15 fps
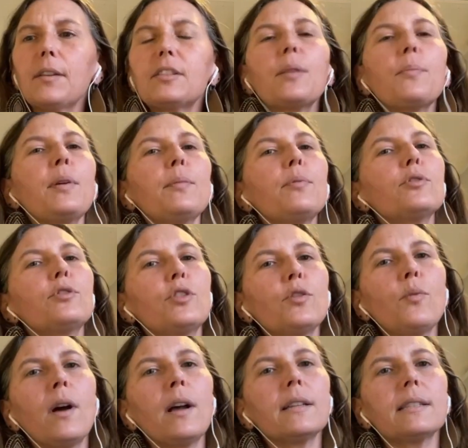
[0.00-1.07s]
Some people
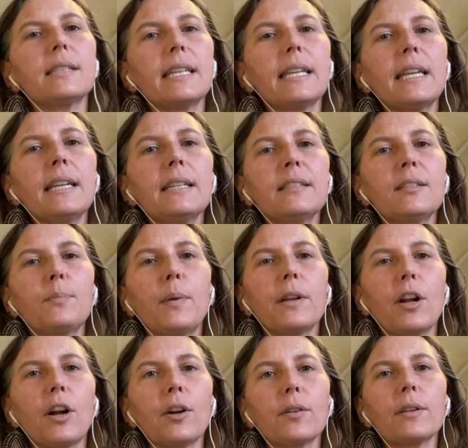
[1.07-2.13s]
do want seeds,
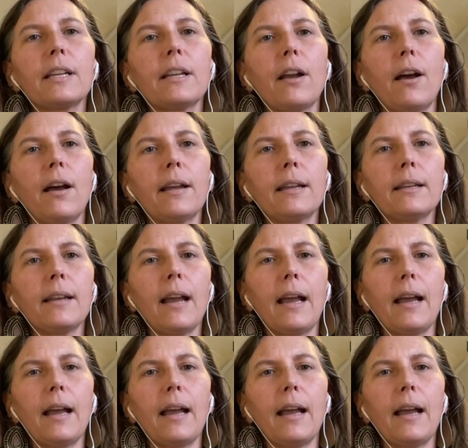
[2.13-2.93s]
but early on,